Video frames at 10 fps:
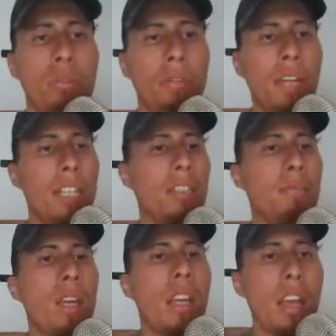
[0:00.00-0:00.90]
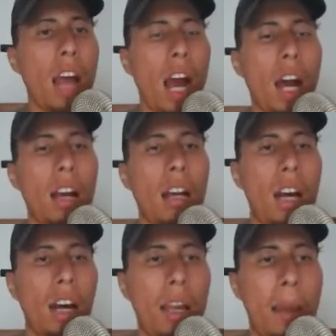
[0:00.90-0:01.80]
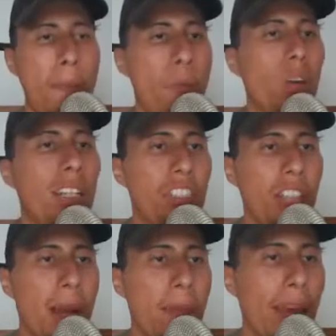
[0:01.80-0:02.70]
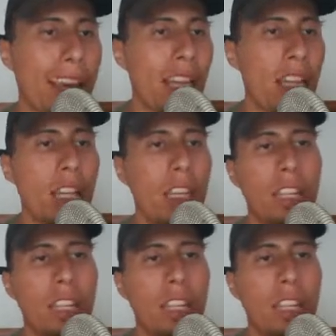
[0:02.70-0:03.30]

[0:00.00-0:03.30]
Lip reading: We ran a mortgage campaign